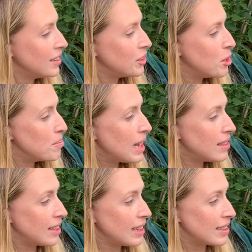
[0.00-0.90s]
You may
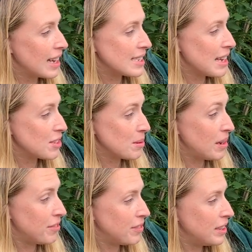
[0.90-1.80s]
think that sounds a
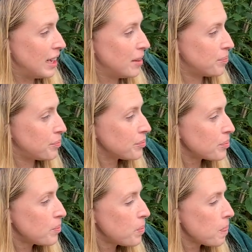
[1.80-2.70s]
bit funny,
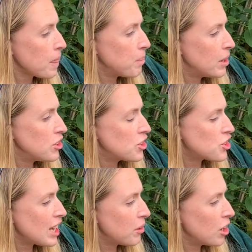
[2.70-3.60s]
but you'd
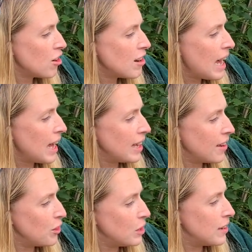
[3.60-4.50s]
shout hooray
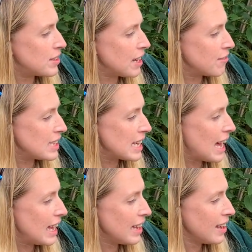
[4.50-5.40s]
if you lived every
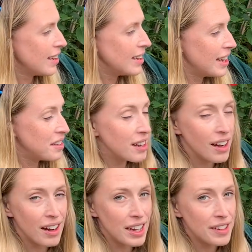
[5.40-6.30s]
day in a
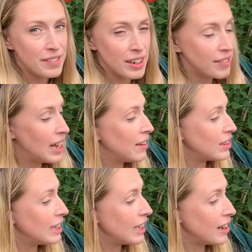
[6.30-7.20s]
hive full of
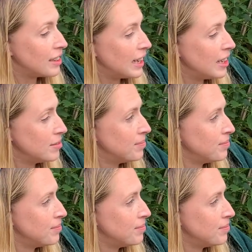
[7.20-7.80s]
heavenly honey.